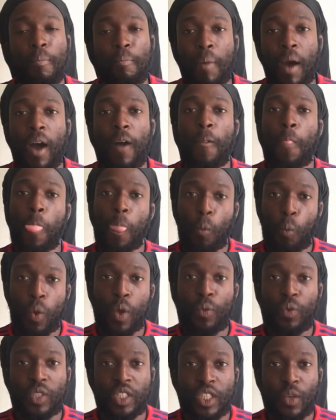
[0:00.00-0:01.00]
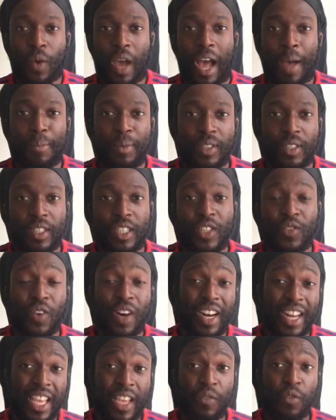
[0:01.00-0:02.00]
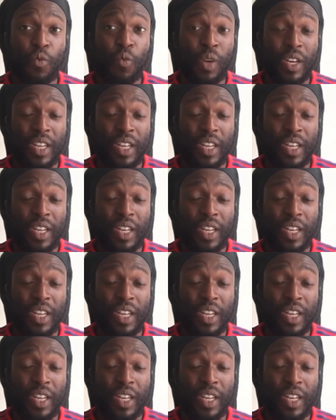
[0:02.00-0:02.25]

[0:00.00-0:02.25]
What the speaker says: But we will see what happens on this front. Even